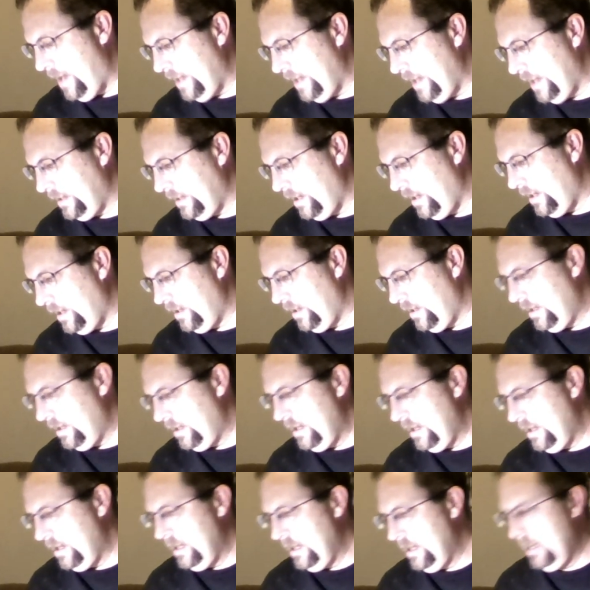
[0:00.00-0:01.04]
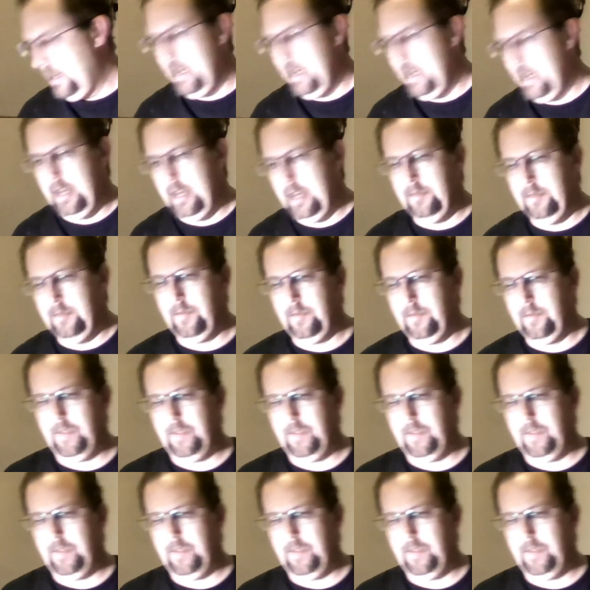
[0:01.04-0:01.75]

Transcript: As far as that goes.